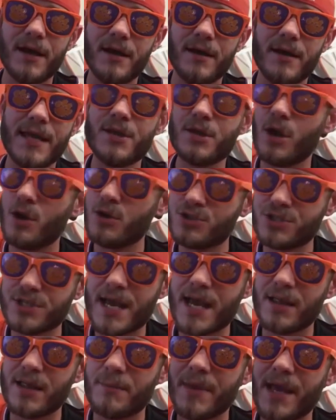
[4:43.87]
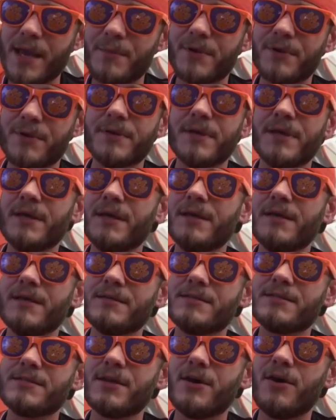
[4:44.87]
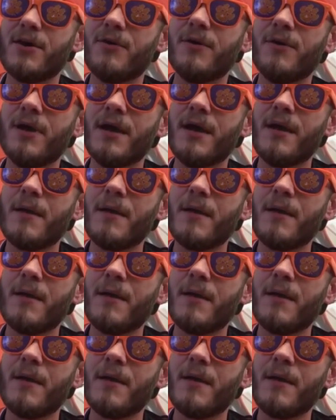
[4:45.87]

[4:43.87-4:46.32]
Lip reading: He coached at Alabama. So,